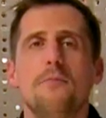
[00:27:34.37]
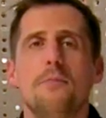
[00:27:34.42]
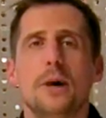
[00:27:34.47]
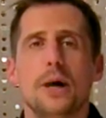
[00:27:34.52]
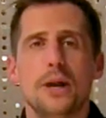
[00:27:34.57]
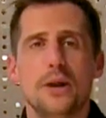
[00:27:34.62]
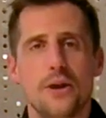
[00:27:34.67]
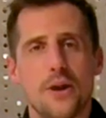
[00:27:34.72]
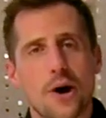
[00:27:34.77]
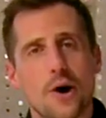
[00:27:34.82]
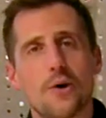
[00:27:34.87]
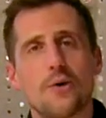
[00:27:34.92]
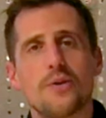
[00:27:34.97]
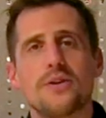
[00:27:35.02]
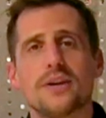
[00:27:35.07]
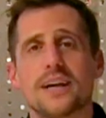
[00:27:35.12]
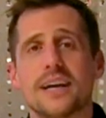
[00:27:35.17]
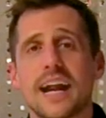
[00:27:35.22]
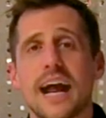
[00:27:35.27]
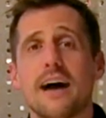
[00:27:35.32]
But no,
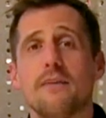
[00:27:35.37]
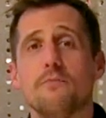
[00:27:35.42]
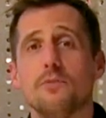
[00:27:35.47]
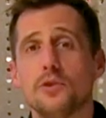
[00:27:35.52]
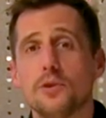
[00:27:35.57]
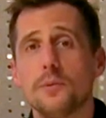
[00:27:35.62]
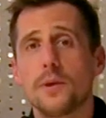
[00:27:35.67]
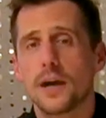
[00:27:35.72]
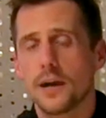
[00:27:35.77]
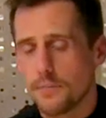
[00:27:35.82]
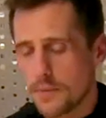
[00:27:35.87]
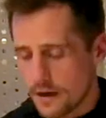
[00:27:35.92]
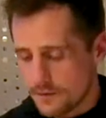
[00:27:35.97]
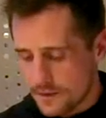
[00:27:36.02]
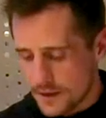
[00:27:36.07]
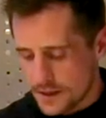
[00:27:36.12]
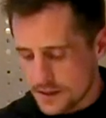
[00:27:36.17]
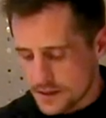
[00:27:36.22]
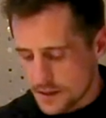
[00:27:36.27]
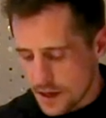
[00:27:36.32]
they're going to have blueberry
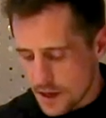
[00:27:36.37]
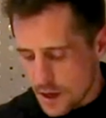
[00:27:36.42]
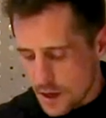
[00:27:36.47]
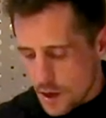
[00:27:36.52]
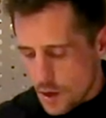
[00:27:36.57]
muffins.